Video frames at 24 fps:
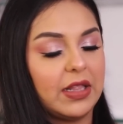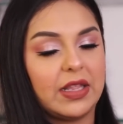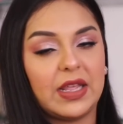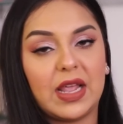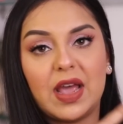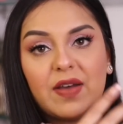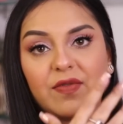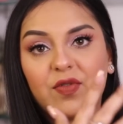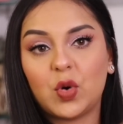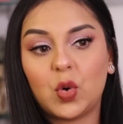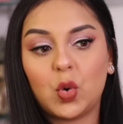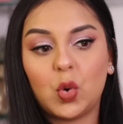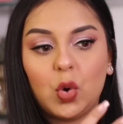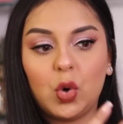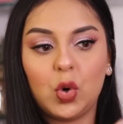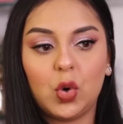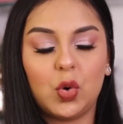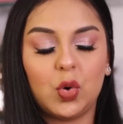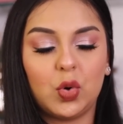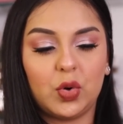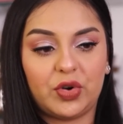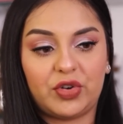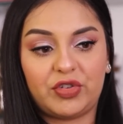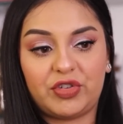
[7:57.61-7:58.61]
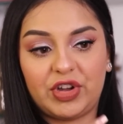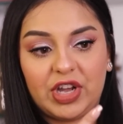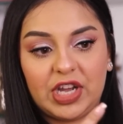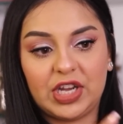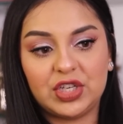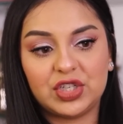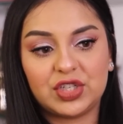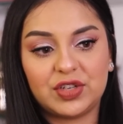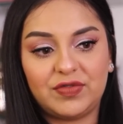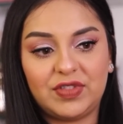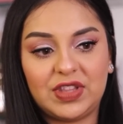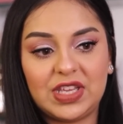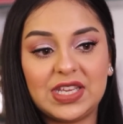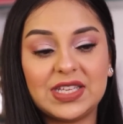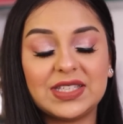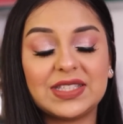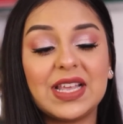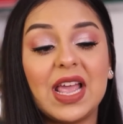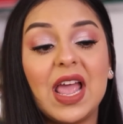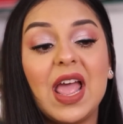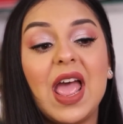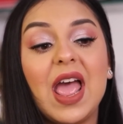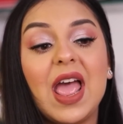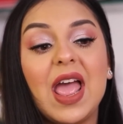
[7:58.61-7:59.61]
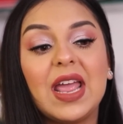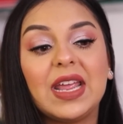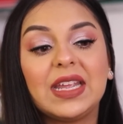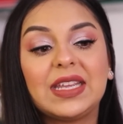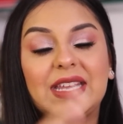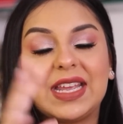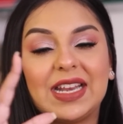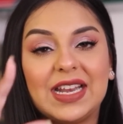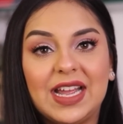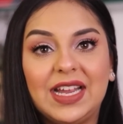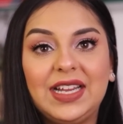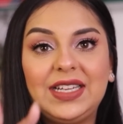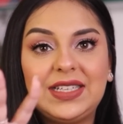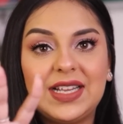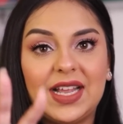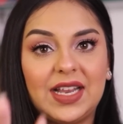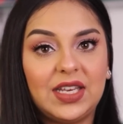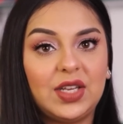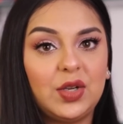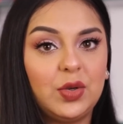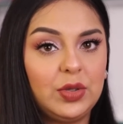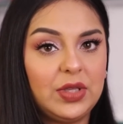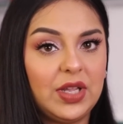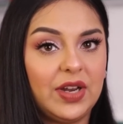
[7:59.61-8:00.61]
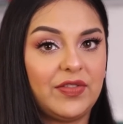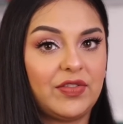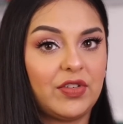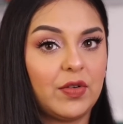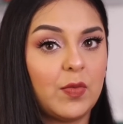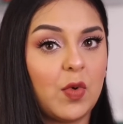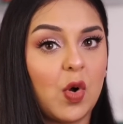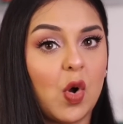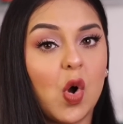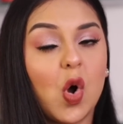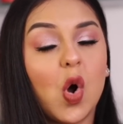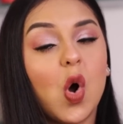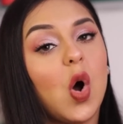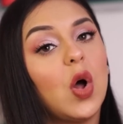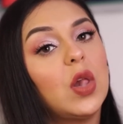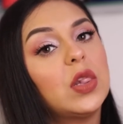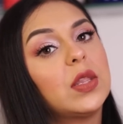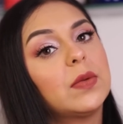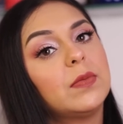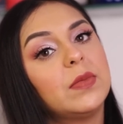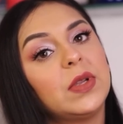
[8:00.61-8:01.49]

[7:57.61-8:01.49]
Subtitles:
They have a whole range of these. Can I tell you that from all the